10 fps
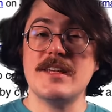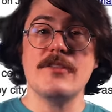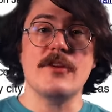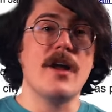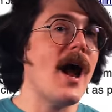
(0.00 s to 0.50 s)

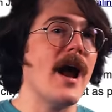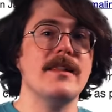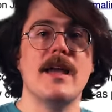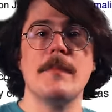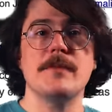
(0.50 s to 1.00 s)
other
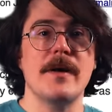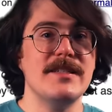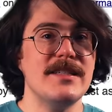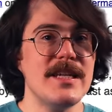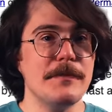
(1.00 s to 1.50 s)
highly optimized
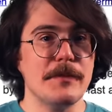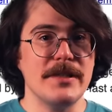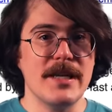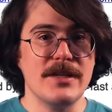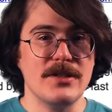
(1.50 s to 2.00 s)
C
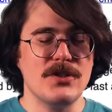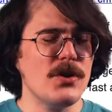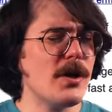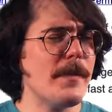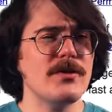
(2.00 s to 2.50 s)
implementation
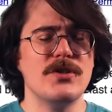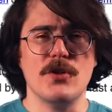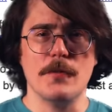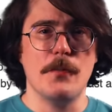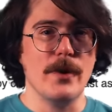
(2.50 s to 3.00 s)
took about
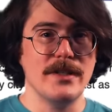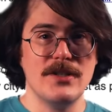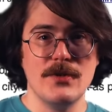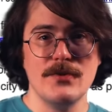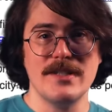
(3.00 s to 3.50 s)
2.2